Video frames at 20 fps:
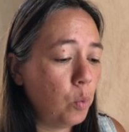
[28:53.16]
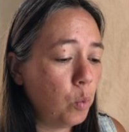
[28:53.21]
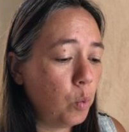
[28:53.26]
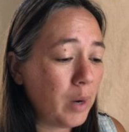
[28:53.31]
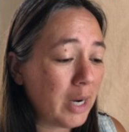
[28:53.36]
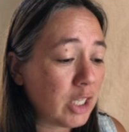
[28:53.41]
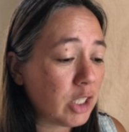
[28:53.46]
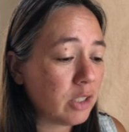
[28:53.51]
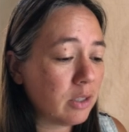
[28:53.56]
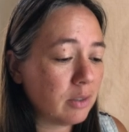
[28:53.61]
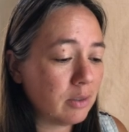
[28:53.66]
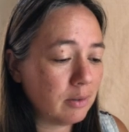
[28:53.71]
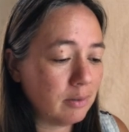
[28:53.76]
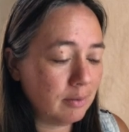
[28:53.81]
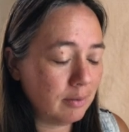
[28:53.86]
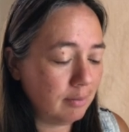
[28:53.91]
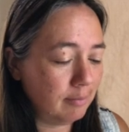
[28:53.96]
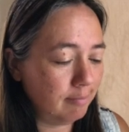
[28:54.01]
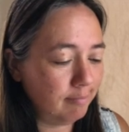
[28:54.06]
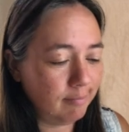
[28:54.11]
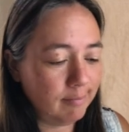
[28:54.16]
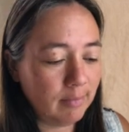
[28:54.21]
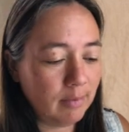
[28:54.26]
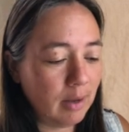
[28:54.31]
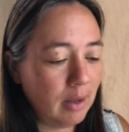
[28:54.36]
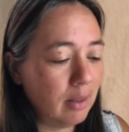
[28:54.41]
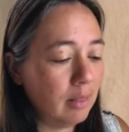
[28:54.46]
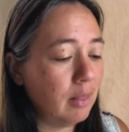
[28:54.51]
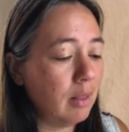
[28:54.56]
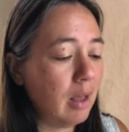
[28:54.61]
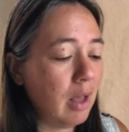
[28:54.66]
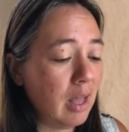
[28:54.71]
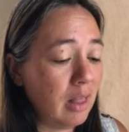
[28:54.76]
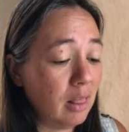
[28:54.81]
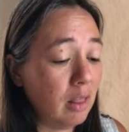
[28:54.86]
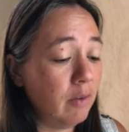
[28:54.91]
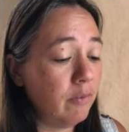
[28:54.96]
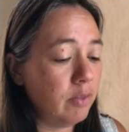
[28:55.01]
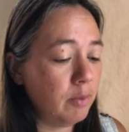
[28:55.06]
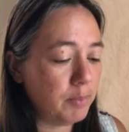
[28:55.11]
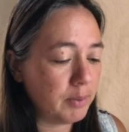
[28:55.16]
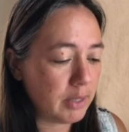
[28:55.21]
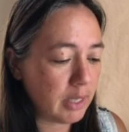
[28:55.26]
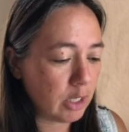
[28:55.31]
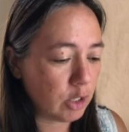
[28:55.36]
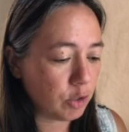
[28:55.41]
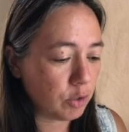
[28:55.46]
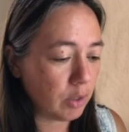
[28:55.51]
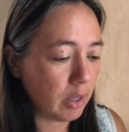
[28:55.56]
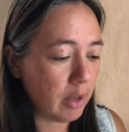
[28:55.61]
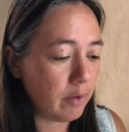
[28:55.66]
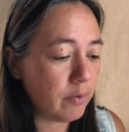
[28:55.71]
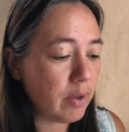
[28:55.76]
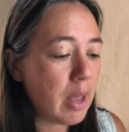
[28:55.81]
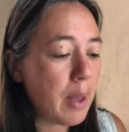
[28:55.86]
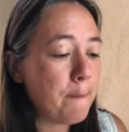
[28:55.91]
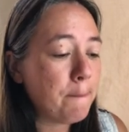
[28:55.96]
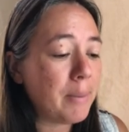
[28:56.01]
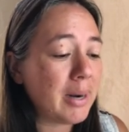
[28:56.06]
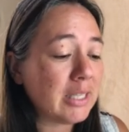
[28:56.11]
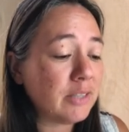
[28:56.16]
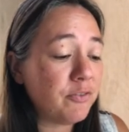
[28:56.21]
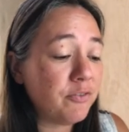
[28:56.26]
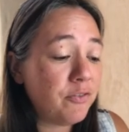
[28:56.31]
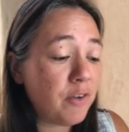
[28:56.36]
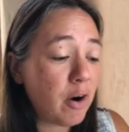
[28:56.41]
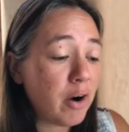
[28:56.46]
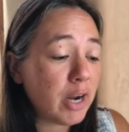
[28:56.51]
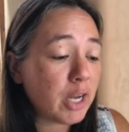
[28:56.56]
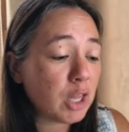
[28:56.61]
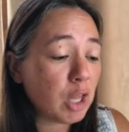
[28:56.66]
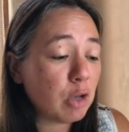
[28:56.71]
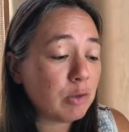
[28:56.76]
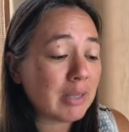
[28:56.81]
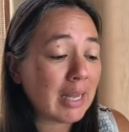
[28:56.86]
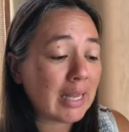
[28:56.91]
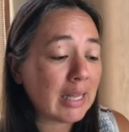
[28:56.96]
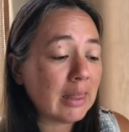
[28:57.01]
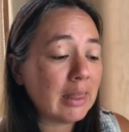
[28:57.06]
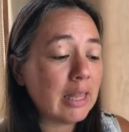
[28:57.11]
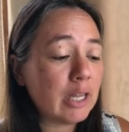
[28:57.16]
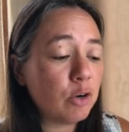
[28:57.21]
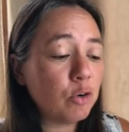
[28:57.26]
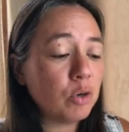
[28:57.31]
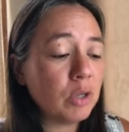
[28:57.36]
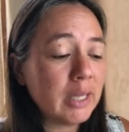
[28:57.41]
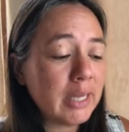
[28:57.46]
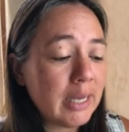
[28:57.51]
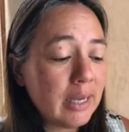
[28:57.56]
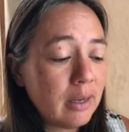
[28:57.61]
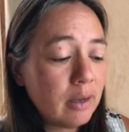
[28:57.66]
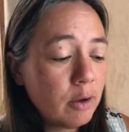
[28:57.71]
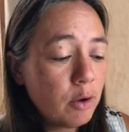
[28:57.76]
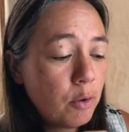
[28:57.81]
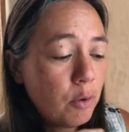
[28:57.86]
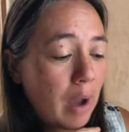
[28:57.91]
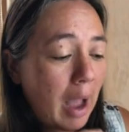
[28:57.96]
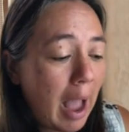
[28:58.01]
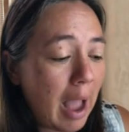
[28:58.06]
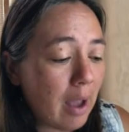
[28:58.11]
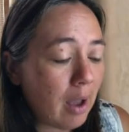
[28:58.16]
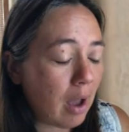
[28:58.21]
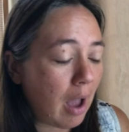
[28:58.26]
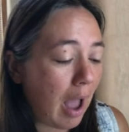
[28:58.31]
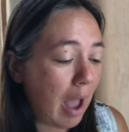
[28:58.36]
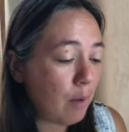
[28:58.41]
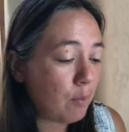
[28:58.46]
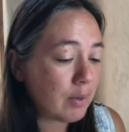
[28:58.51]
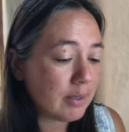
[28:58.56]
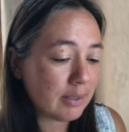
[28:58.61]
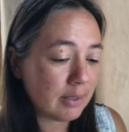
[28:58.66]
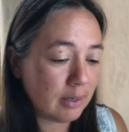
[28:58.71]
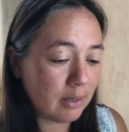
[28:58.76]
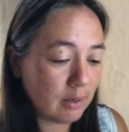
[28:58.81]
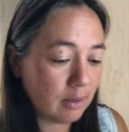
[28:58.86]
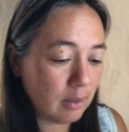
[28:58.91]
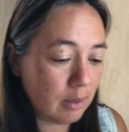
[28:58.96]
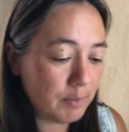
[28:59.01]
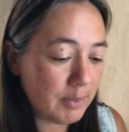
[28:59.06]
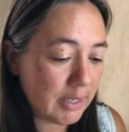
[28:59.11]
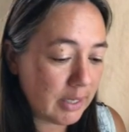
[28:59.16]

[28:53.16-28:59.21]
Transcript: which I love the potential of, but it's very close. Like literally, I was in